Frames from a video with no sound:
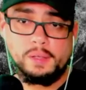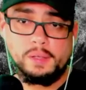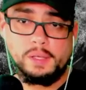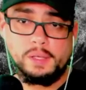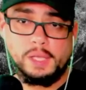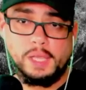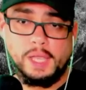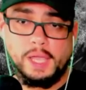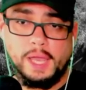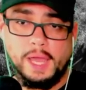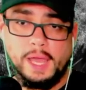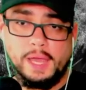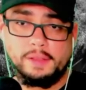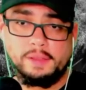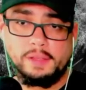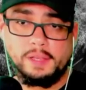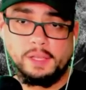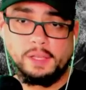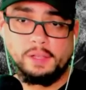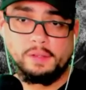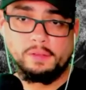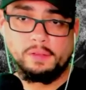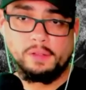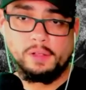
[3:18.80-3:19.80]
Yeah, I
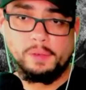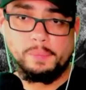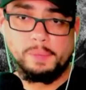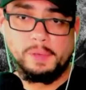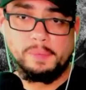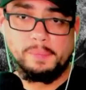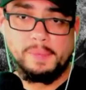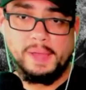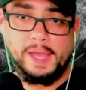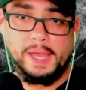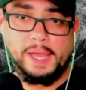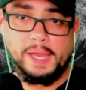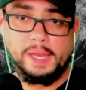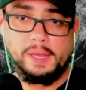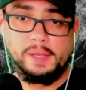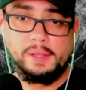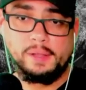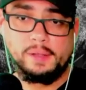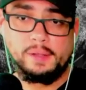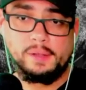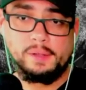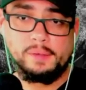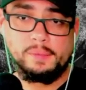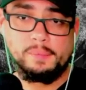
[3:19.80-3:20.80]
think it's gonna be my
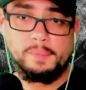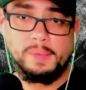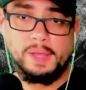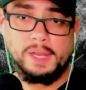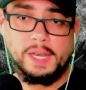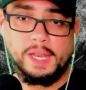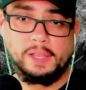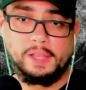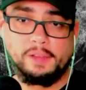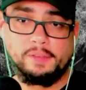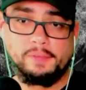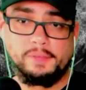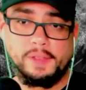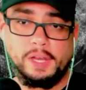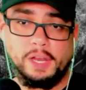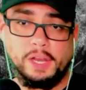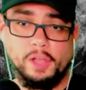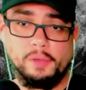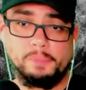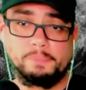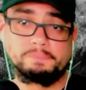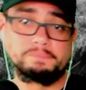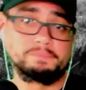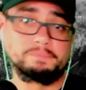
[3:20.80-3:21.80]
next
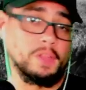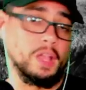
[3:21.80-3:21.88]
video.